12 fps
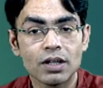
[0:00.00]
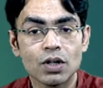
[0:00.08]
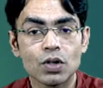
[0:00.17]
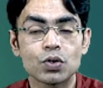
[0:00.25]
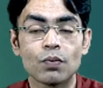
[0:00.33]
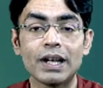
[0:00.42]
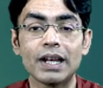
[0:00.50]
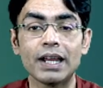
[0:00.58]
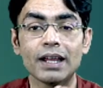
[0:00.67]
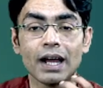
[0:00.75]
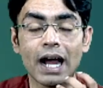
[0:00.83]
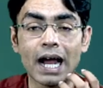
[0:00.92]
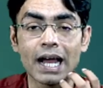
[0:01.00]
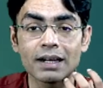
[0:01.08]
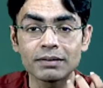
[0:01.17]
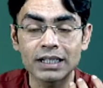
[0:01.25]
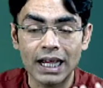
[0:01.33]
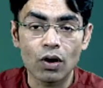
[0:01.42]
So when
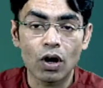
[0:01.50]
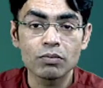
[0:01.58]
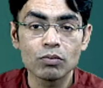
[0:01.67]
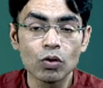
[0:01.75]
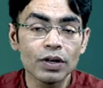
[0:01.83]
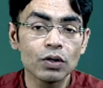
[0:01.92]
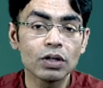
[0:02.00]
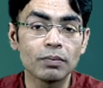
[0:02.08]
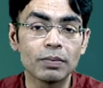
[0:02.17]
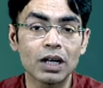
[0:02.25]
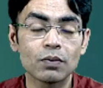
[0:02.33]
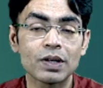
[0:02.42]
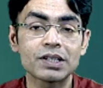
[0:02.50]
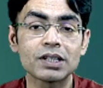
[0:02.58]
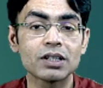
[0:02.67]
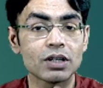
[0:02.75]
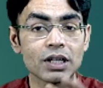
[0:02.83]
iron cannot move into the blood vessel,